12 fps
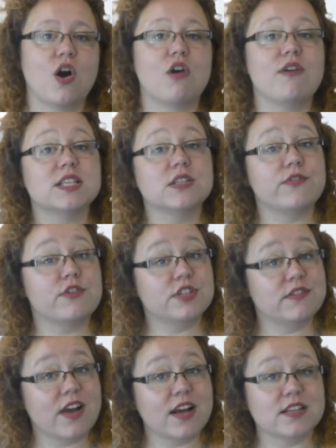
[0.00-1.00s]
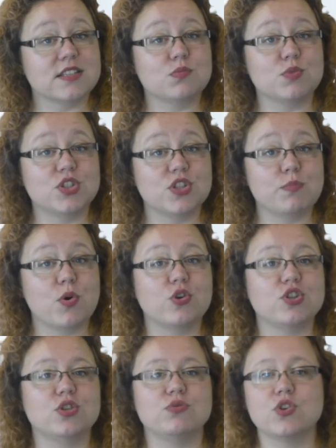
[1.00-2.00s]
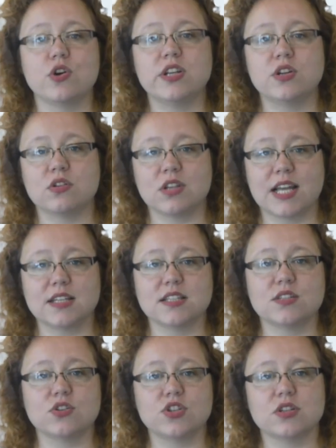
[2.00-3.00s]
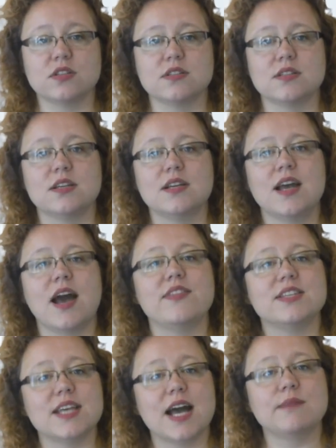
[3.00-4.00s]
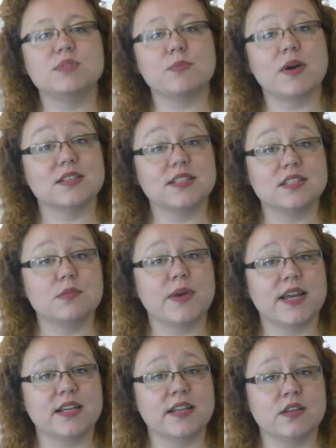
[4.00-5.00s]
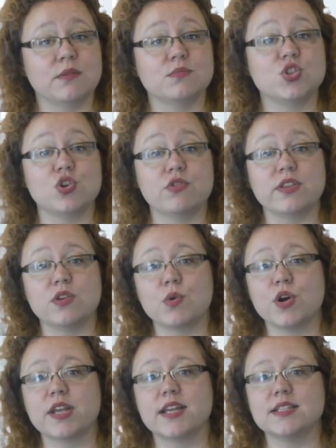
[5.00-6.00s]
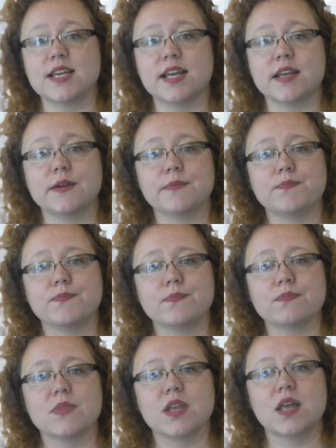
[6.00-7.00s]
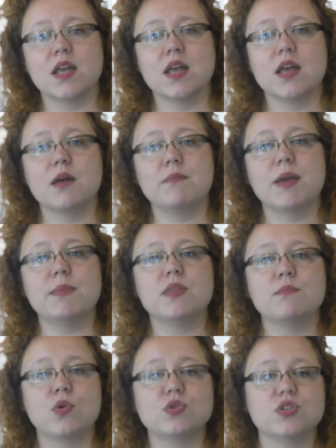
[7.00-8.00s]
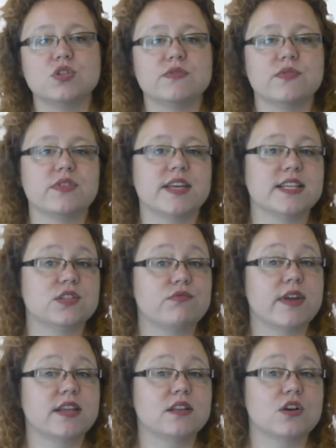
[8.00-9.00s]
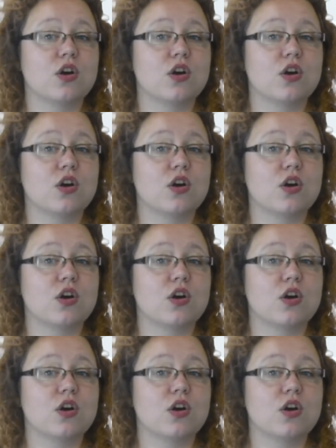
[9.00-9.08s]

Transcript: or ask for a device which supports you joining online discussions and the time to participate in them during the working day. Maybe the most useful thing is a regular